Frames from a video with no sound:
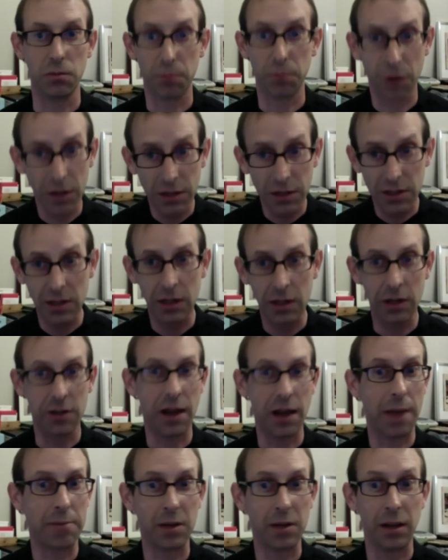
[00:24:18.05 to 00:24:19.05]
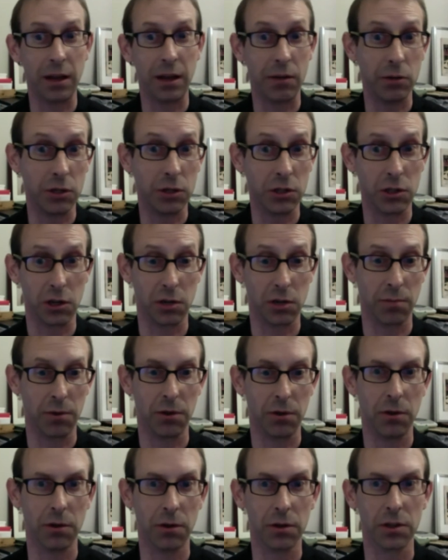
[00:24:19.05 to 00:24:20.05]
printing, adapting languages to
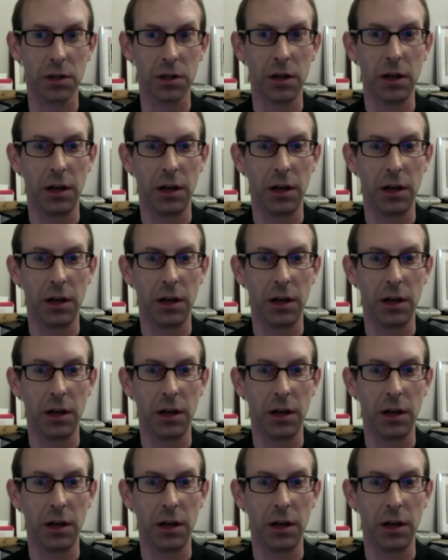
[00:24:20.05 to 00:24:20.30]
computers.